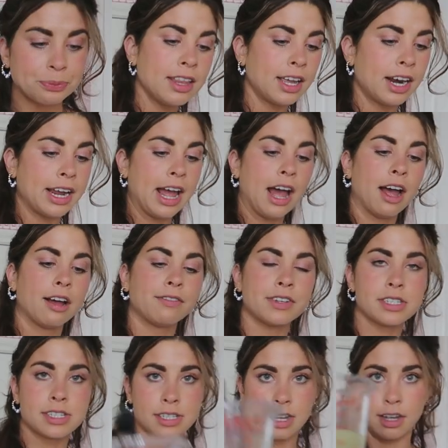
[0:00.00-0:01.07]
and then I
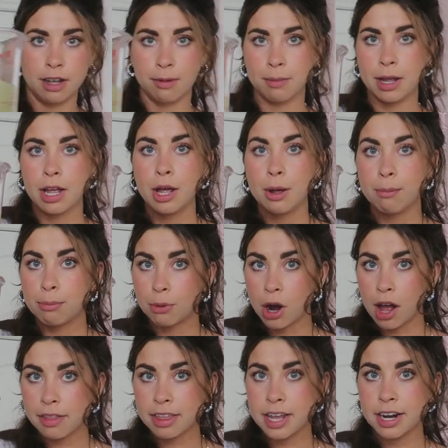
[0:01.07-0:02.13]
have some
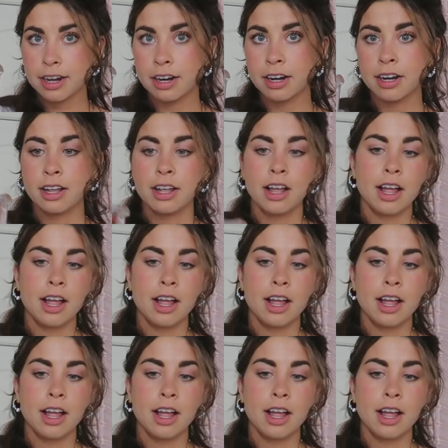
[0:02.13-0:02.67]
broth here.